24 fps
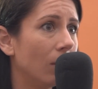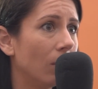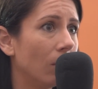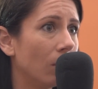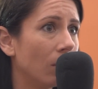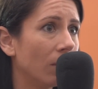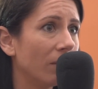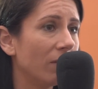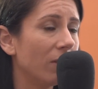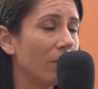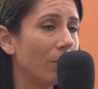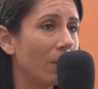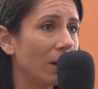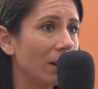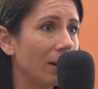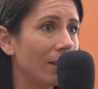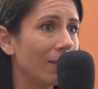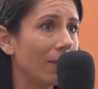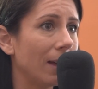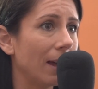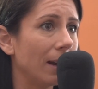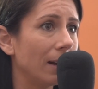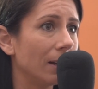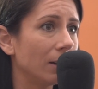all of the
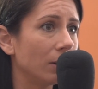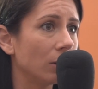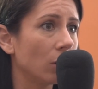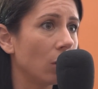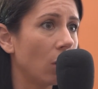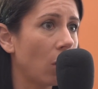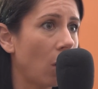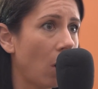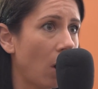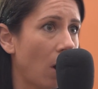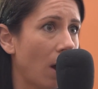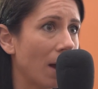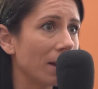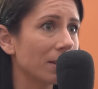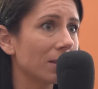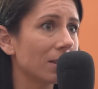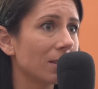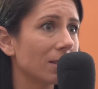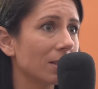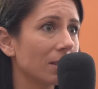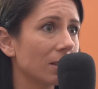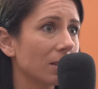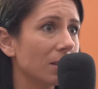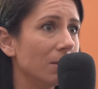money that, that it
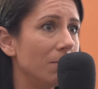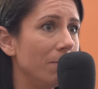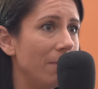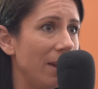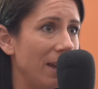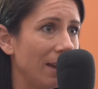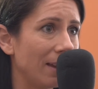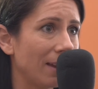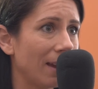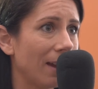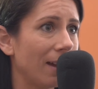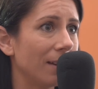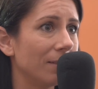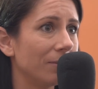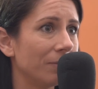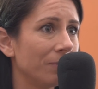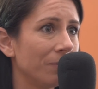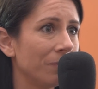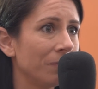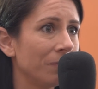costs yeah. to make it.